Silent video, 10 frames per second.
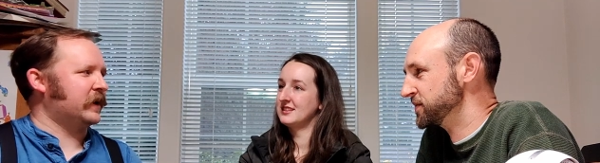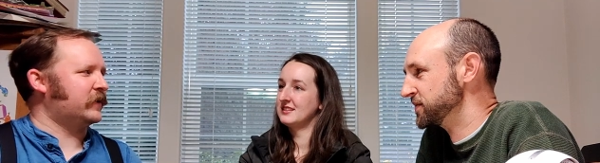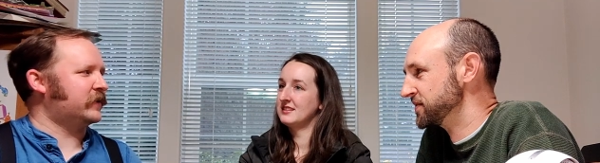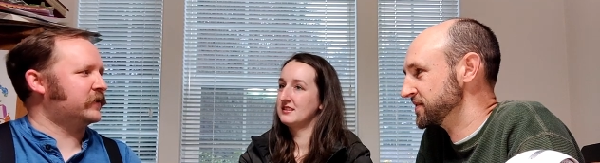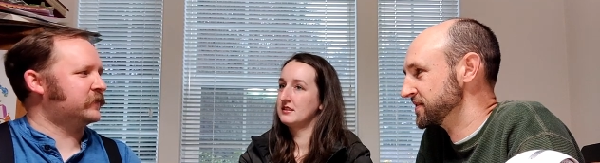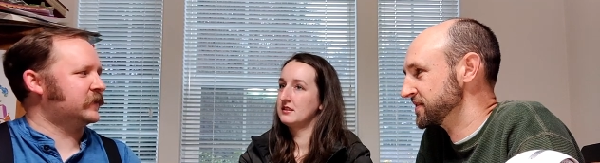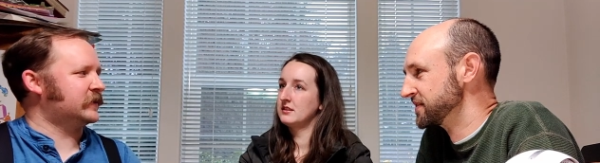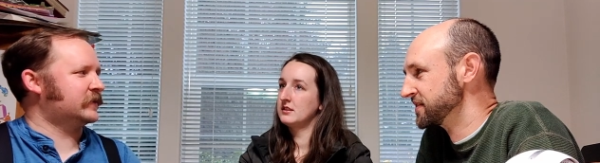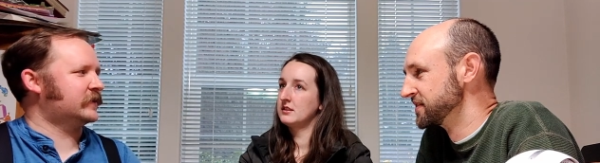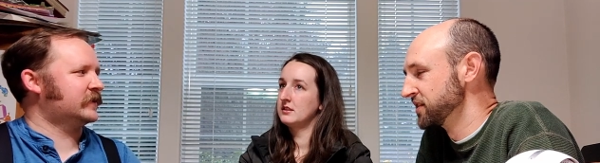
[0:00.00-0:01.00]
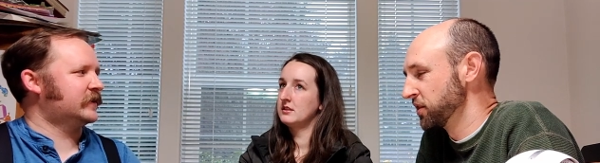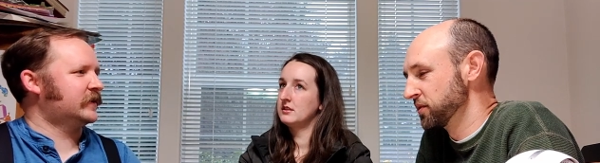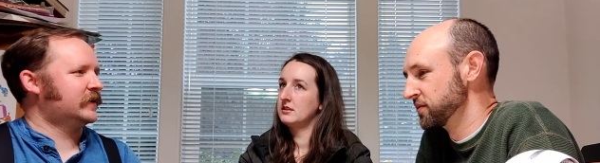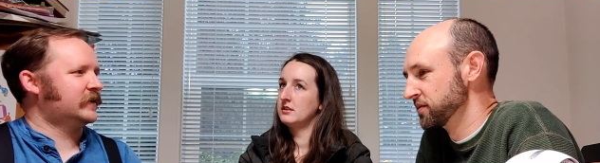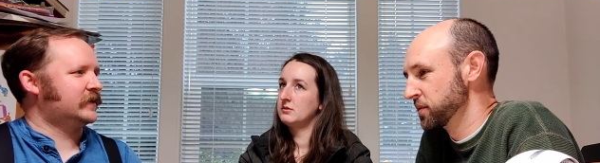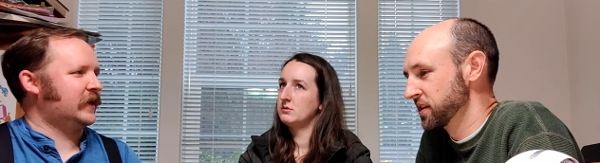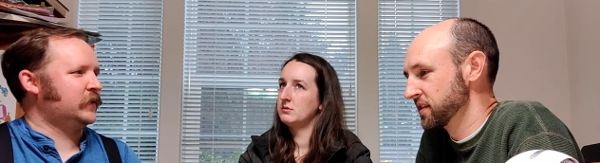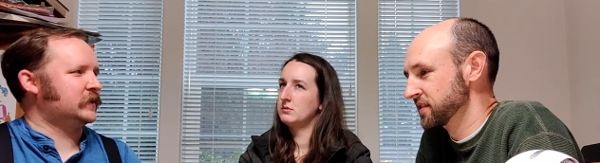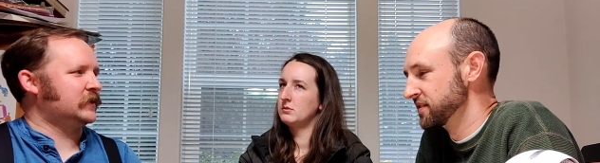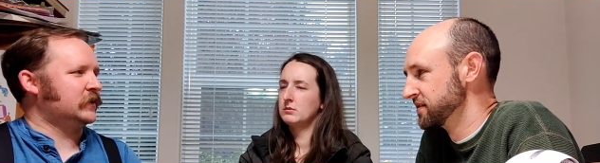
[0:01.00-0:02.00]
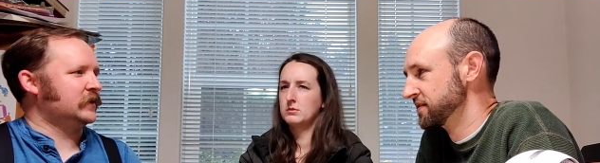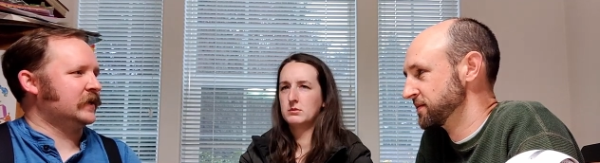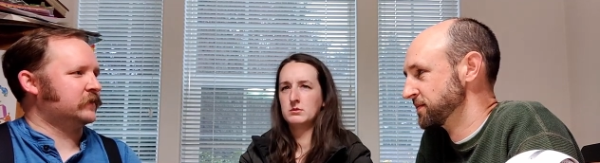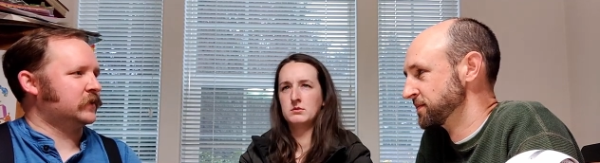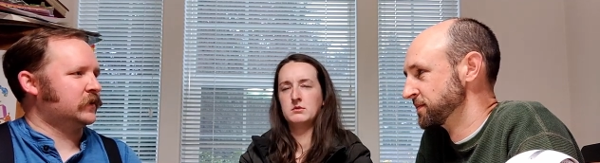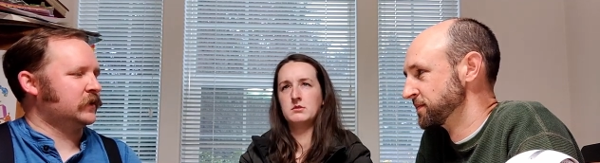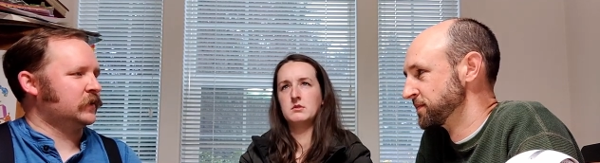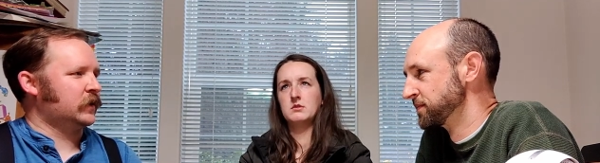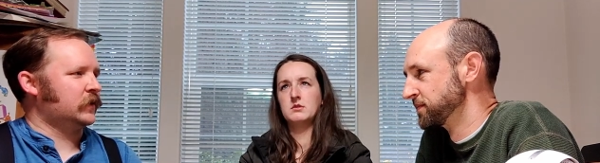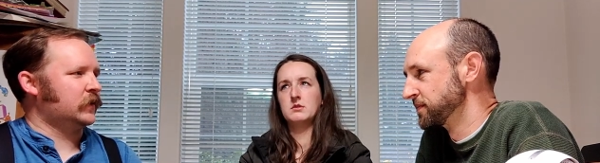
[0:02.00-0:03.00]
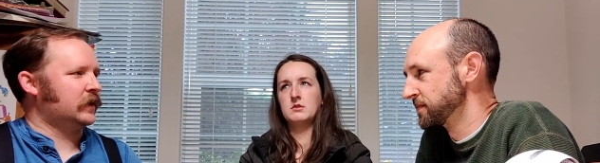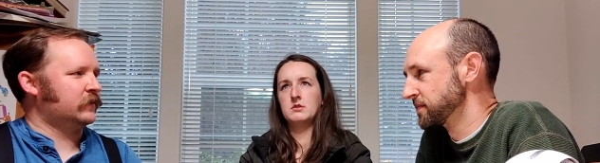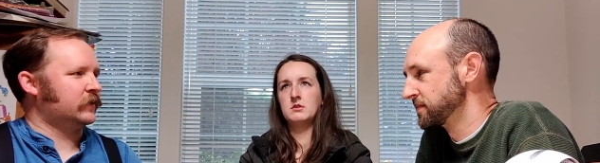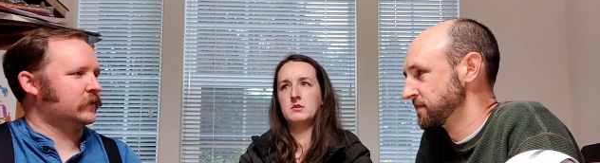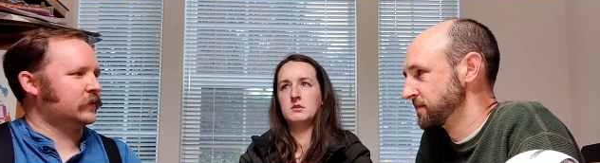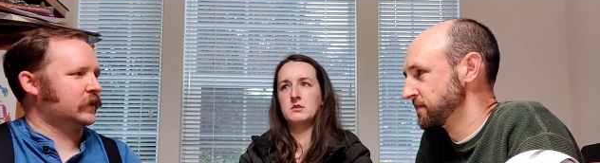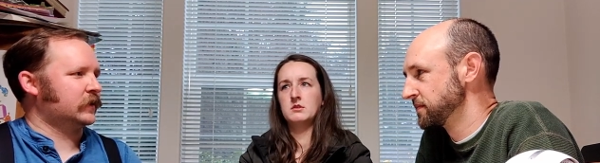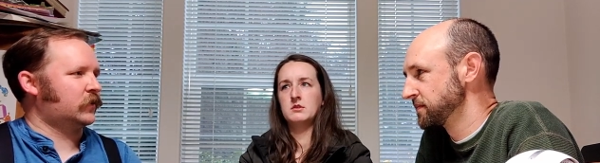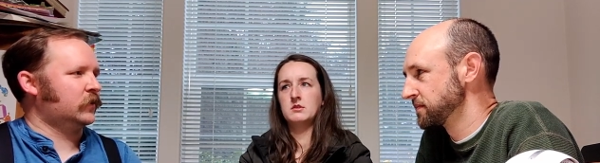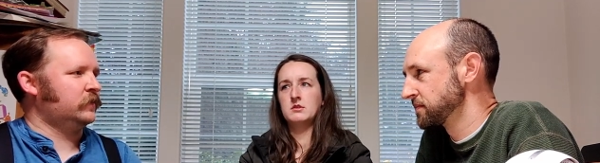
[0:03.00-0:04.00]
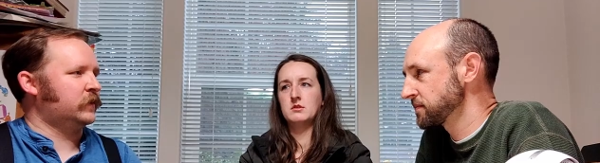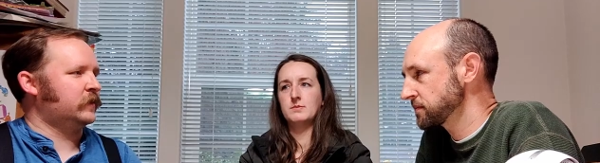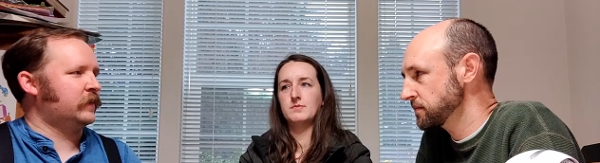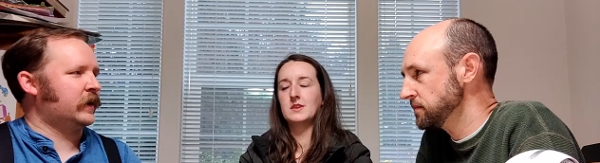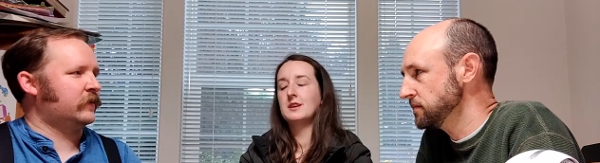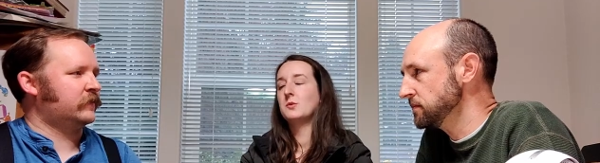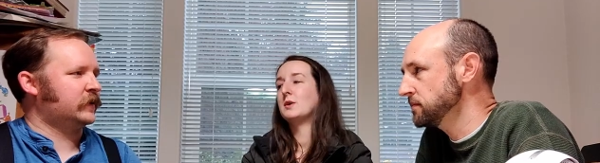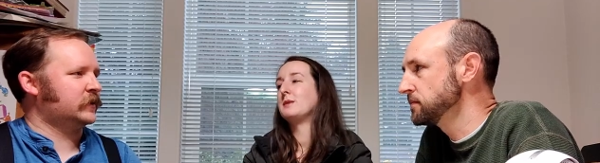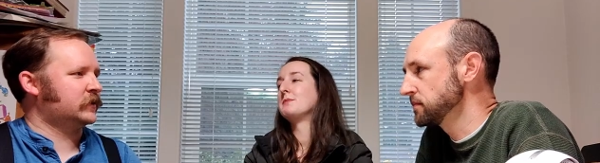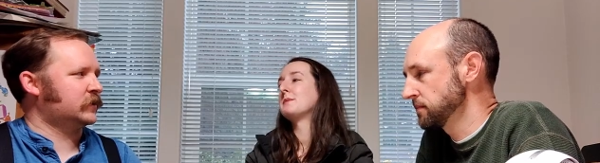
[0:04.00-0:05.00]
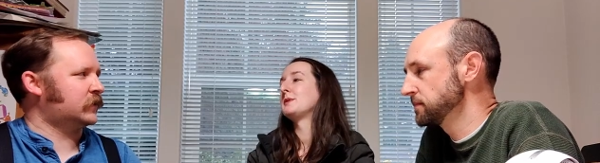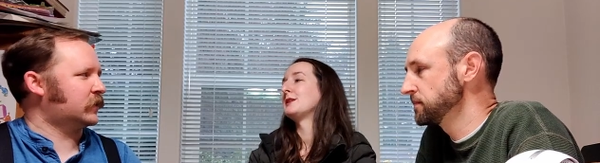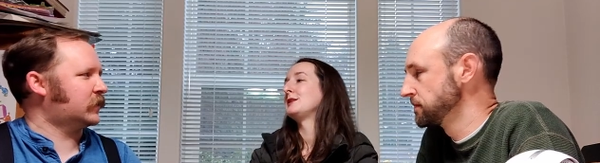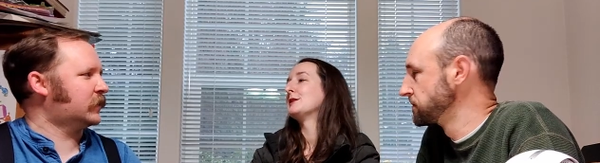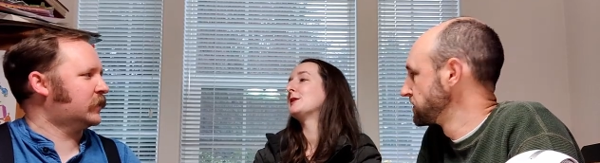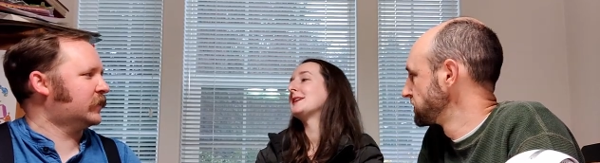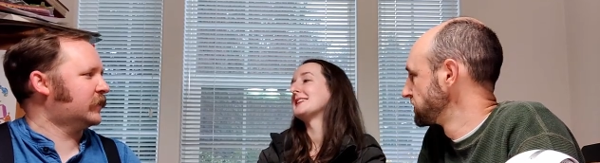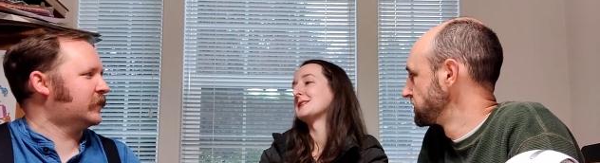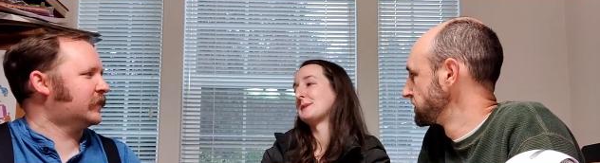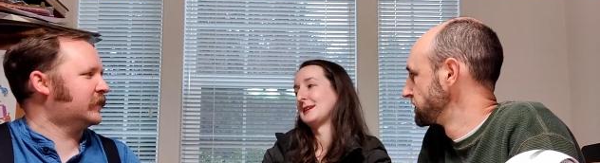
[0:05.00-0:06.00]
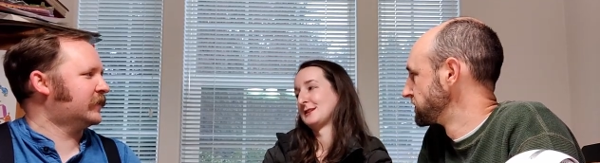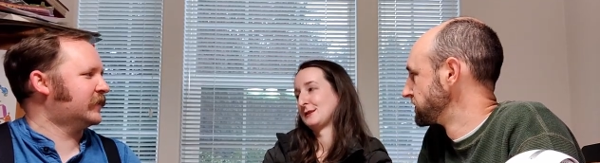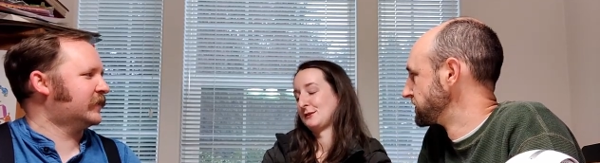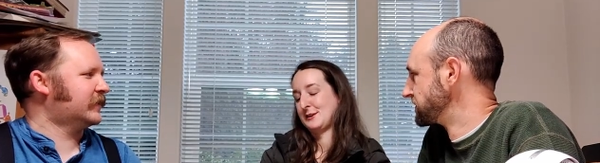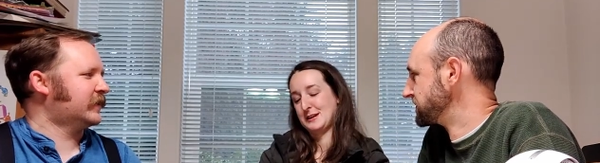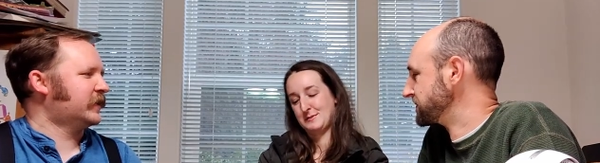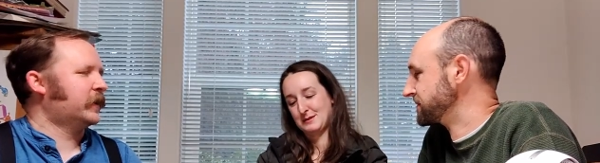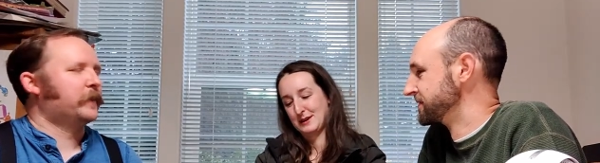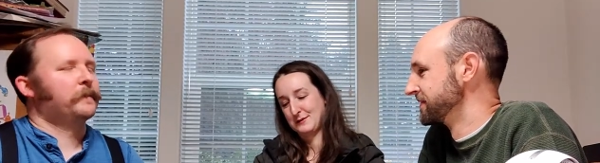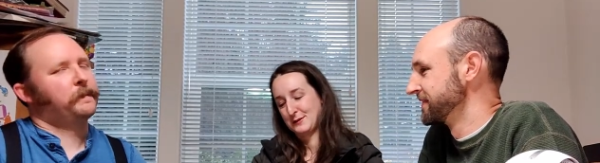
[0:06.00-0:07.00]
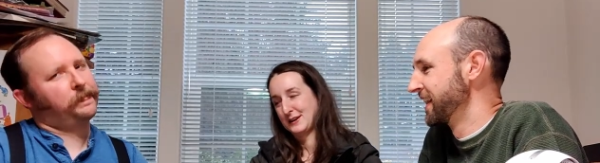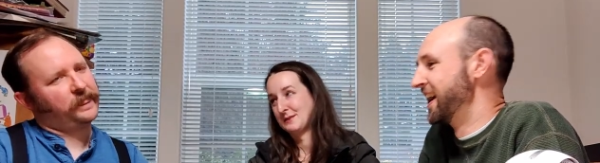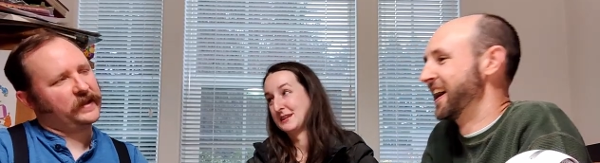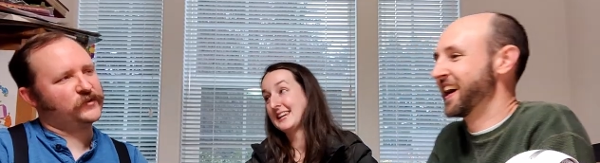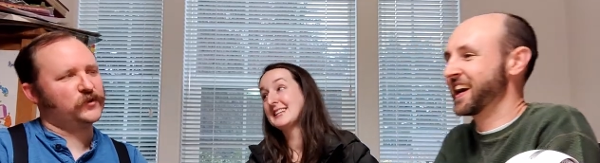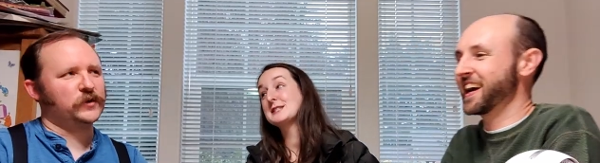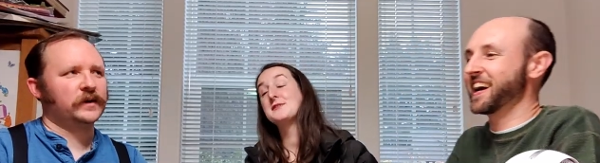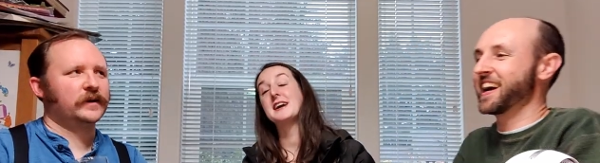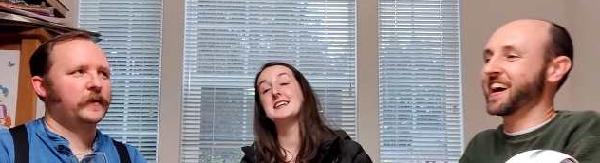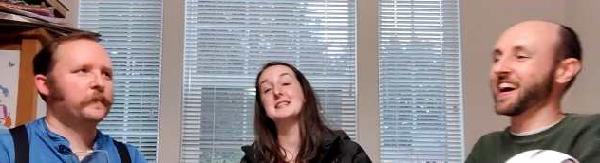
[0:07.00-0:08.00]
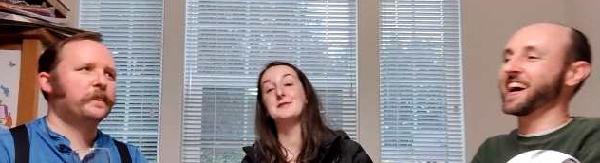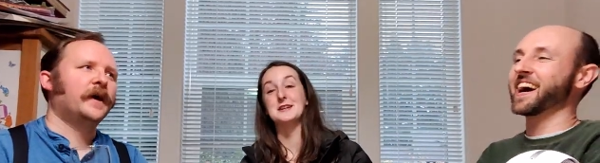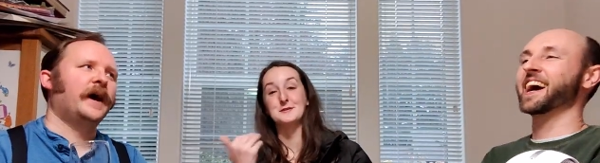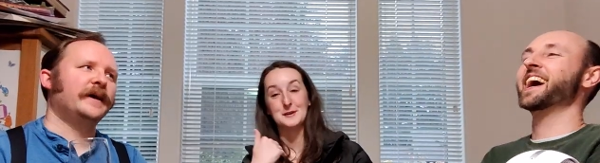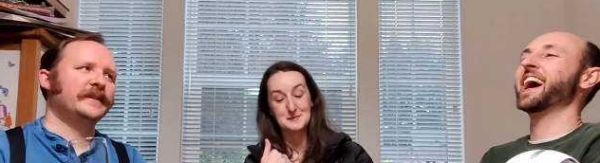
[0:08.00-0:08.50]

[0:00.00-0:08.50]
Speaker 1: battered her fish. No. Dad was the only one who would ever cornbread batter fish. Well,
Speaker 2: remember your experience of growing up in the Bedford family. It's very different from